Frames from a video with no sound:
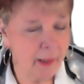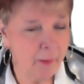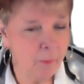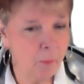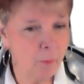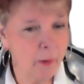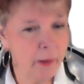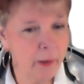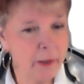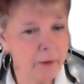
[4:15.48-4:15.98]

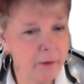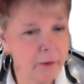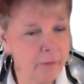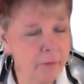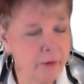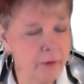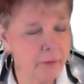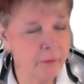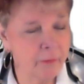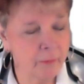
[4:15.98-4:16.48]
what do you
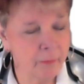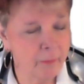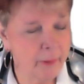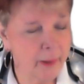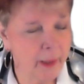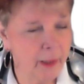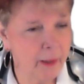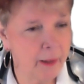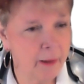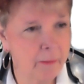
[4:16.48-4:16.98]
do?
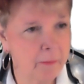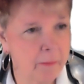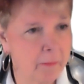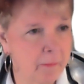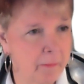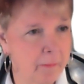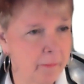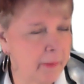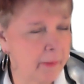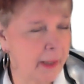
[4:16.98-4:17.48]

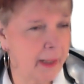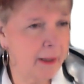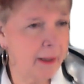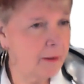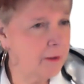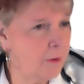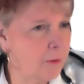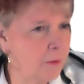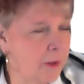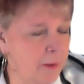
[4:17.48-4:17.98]
How
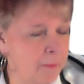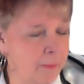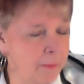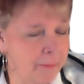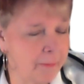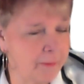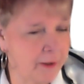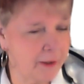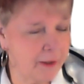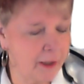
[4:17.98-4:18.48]
do you keep
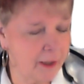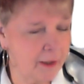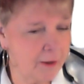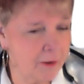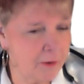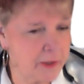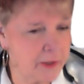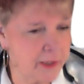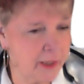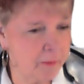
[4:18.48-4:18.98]
up to date?
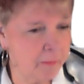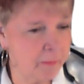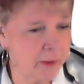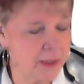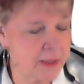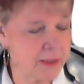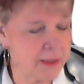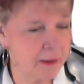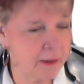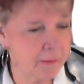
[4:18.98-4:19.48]
You sound
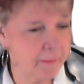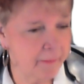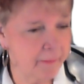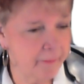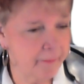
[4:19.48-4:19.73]
busy.